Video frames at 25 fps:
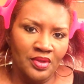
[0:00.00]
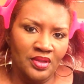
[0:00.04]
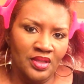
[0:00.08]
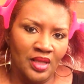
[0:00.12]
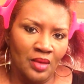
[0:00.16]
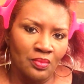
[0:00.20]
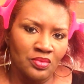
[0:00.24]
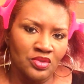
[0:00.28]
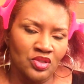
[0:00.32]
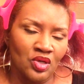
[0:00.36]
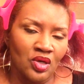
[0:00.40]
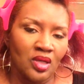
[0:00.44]
that
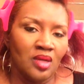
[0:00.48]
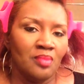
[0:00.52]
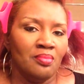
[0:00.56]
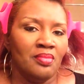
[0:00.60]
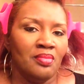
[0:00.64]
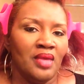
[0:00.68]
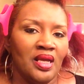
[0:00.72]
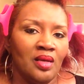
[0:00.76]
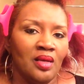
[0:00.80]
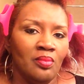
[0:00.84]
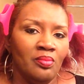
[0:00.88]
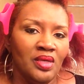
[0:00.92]
was going to
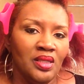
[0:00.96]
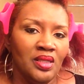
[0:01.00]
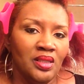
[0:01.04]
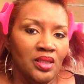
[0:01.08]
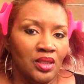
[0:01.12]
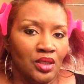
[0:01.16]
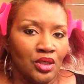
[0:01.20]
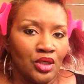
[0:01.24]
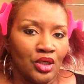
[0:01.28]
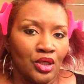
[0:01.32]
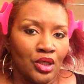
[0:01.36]
make me look